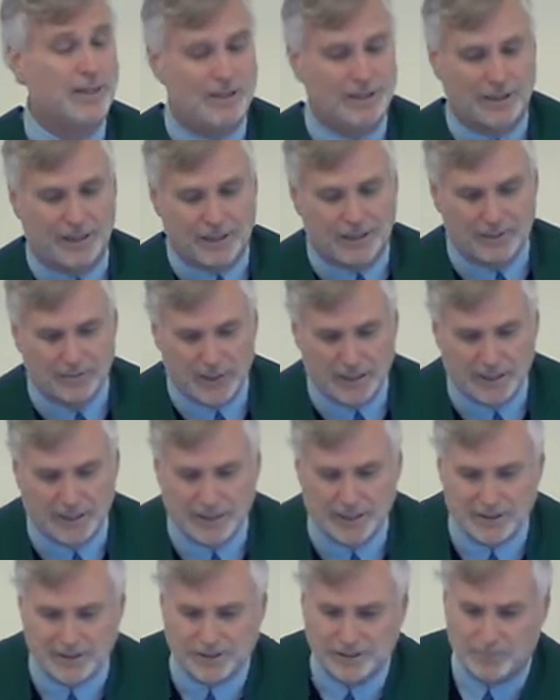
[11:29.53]
led a
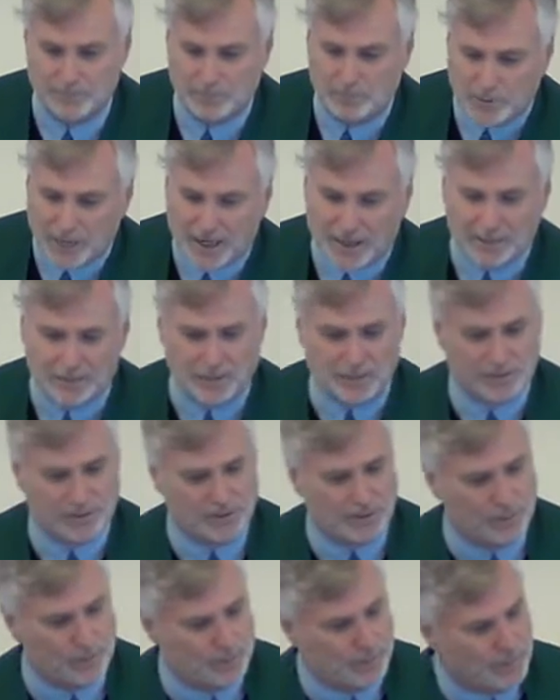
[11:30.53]
vacation Bible
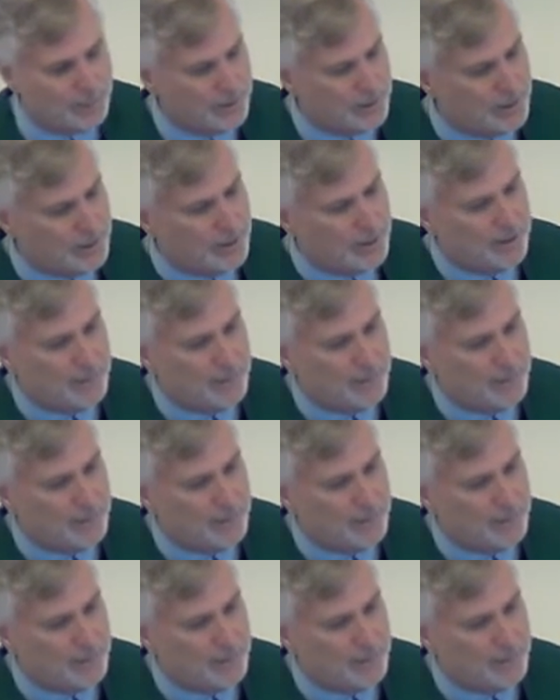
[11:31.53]
school.